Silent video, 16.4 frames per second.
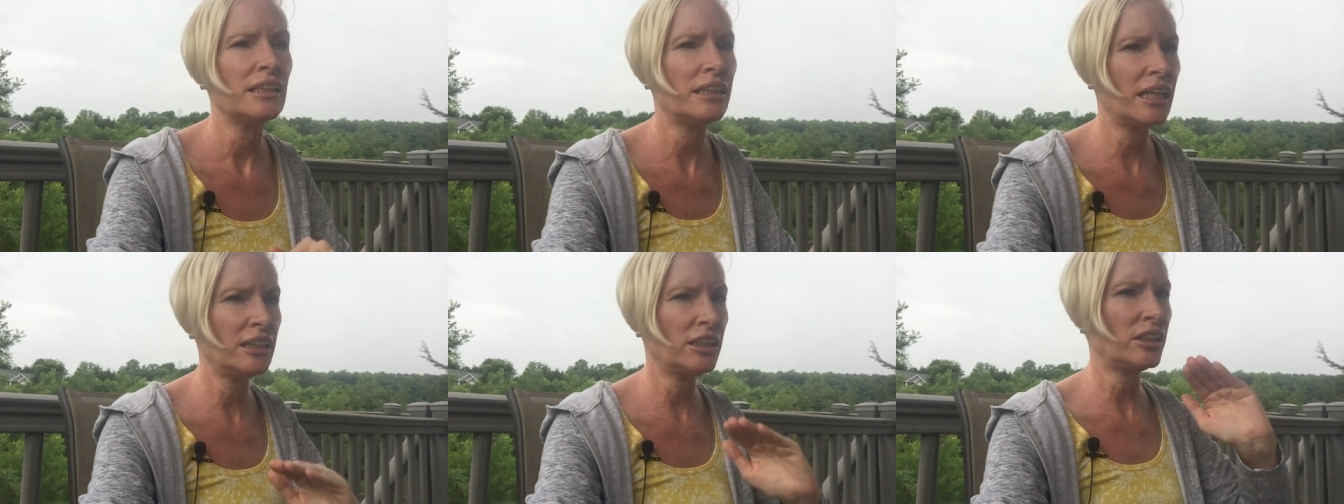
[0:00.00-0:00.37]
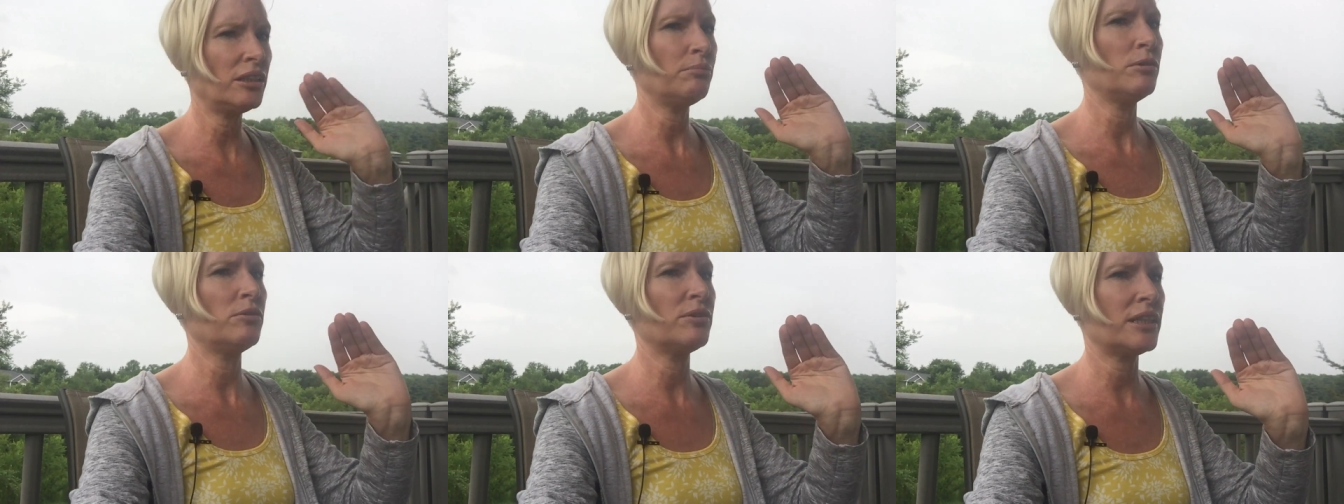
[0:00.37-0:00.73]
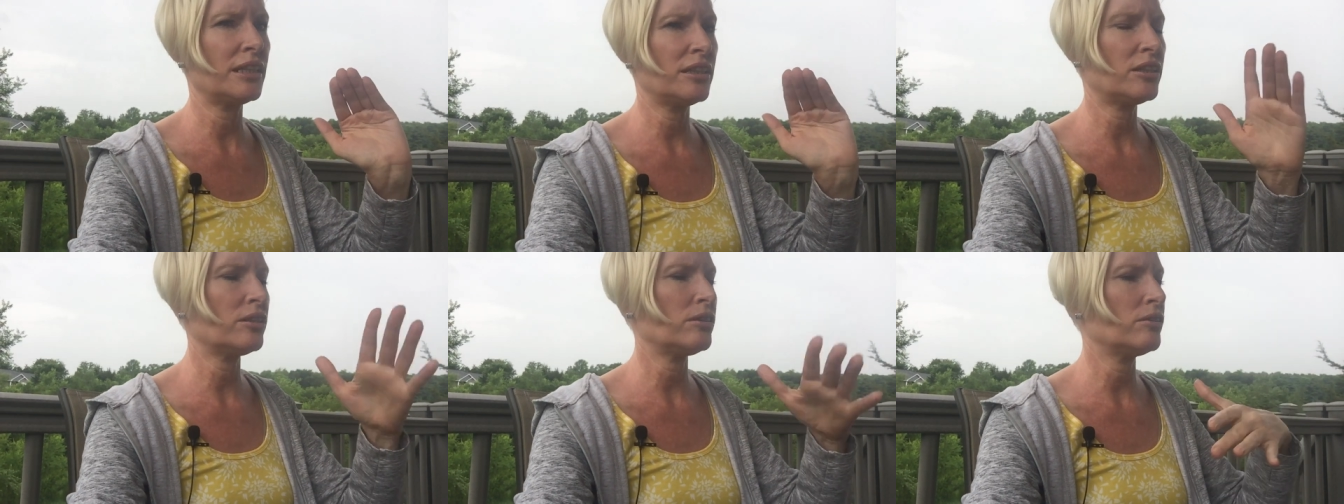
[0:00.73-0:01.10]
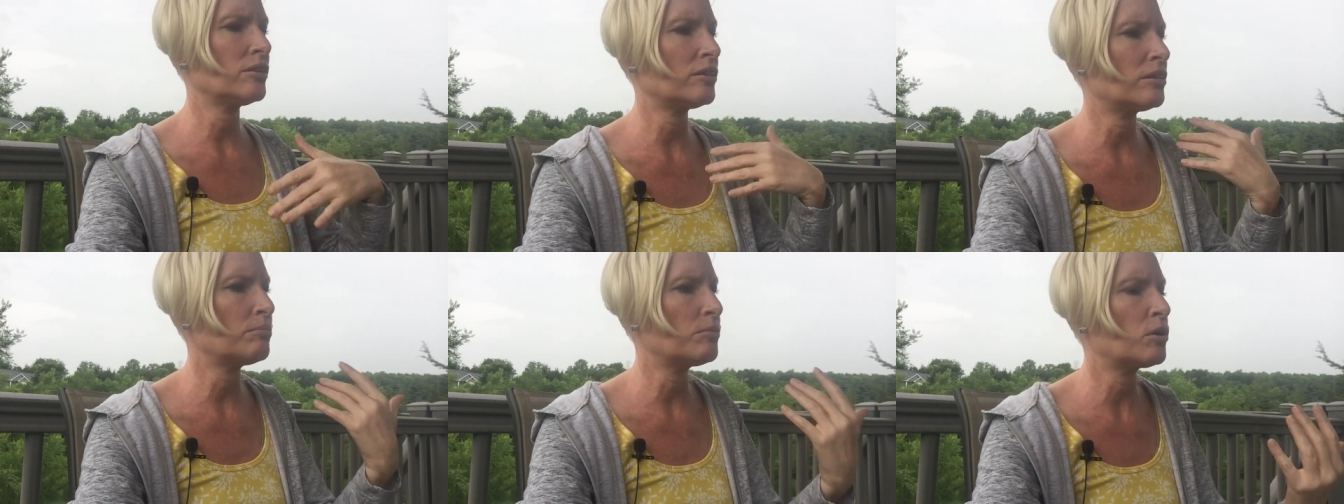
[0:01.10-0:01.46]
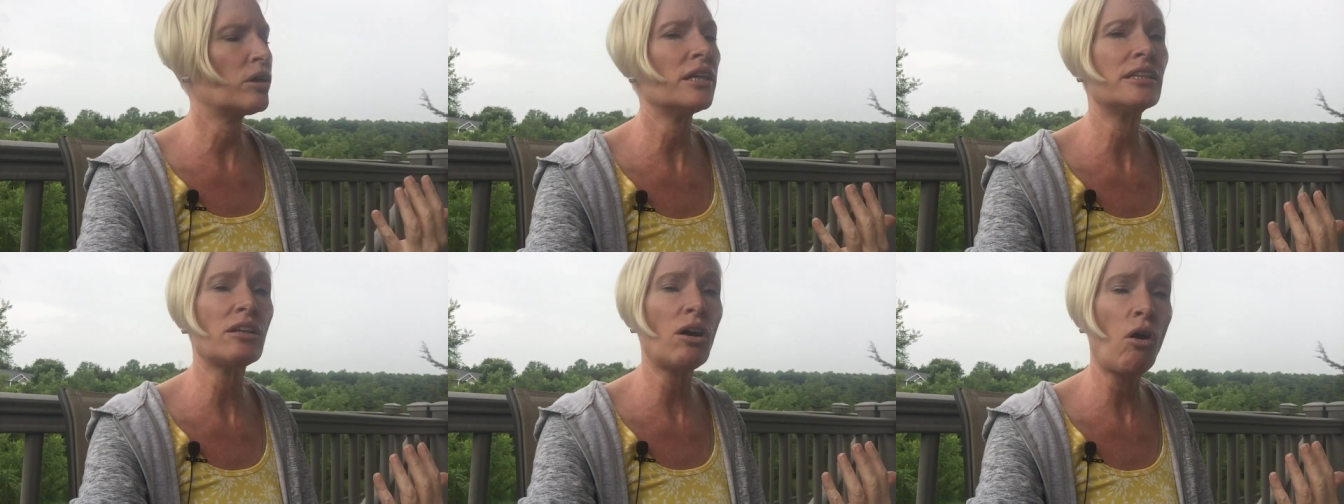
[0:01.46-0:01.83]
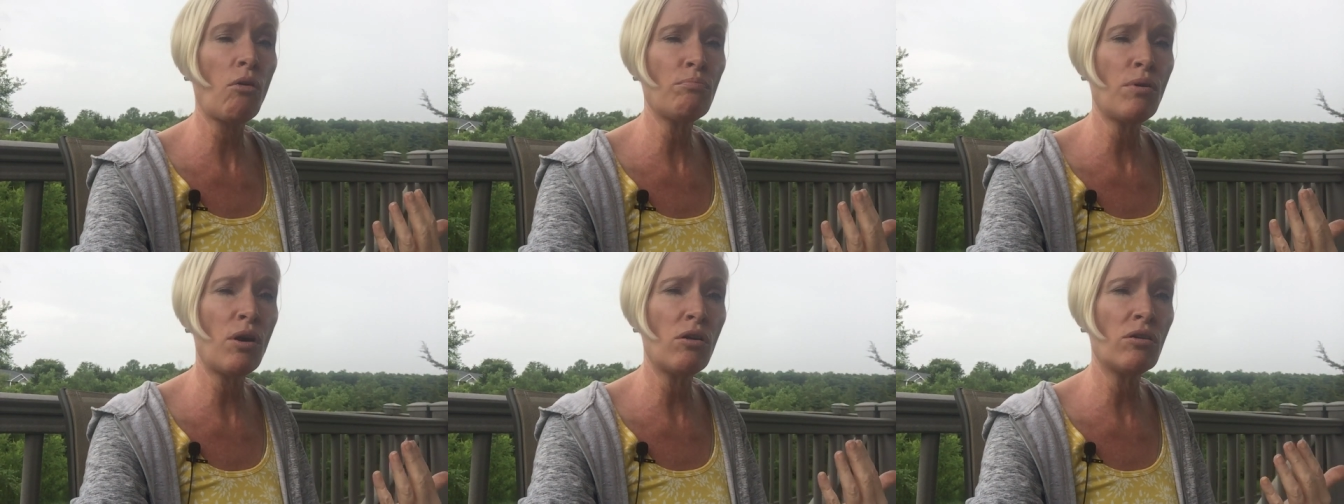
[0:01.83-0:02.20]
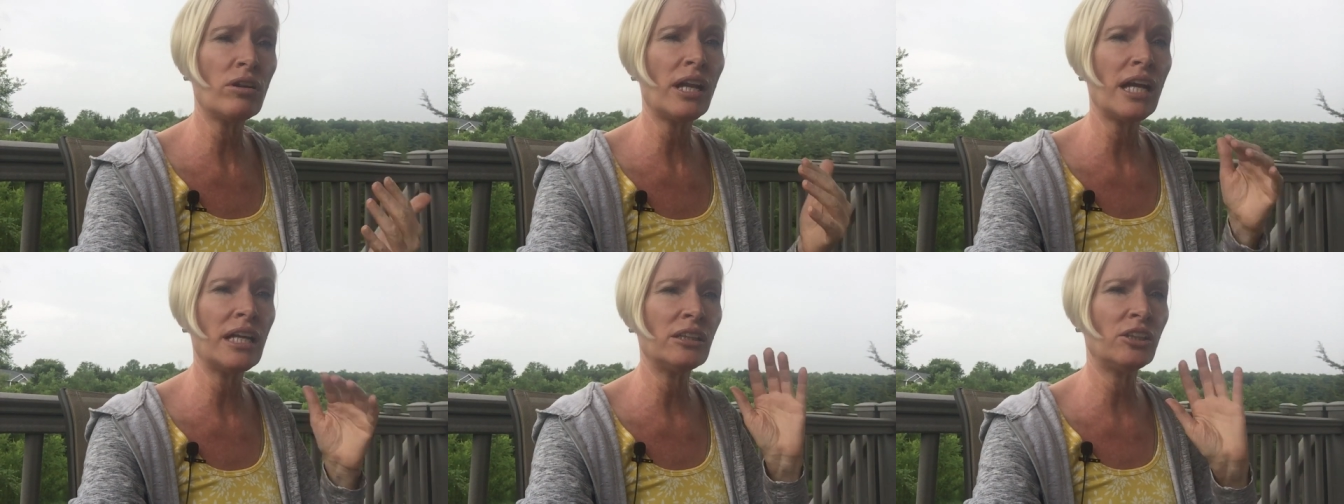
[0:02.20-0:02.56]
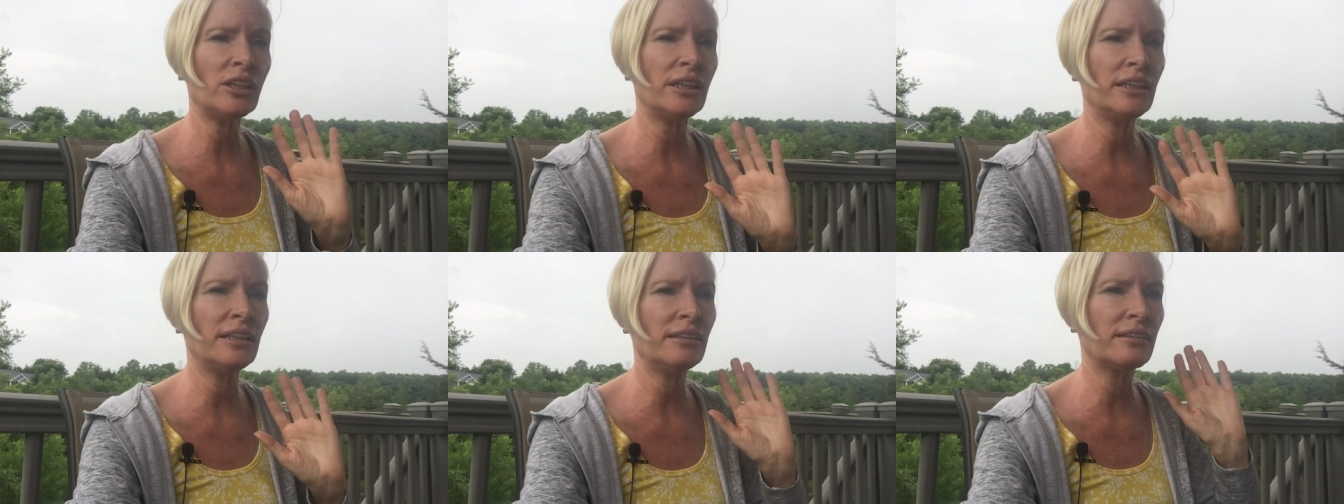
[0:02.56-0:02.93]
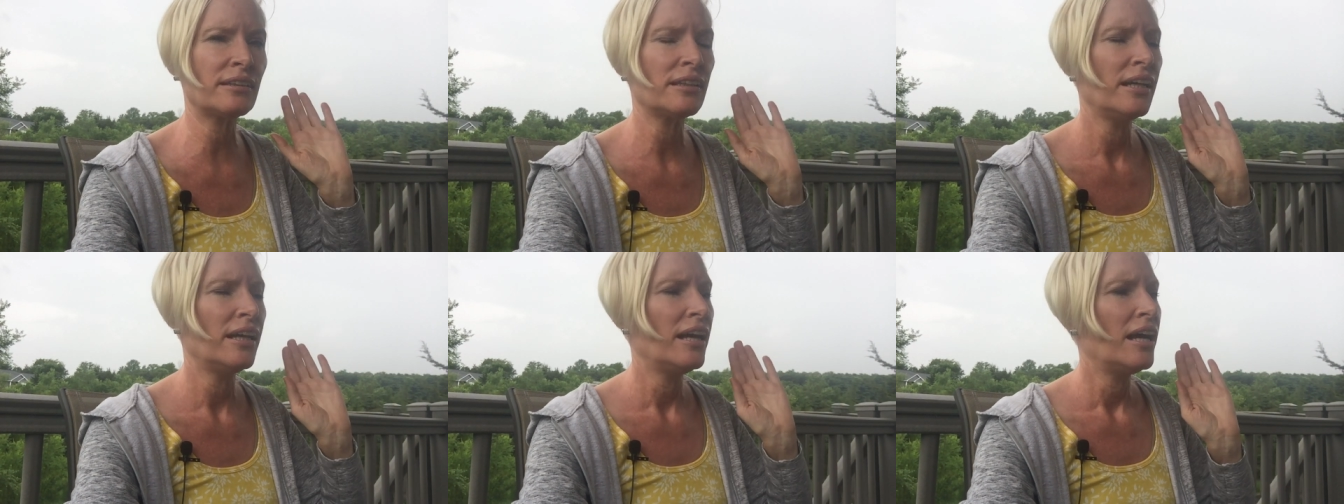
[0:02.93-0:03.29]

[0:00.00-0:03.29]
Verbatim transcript: then she moves into her more adult mode and she's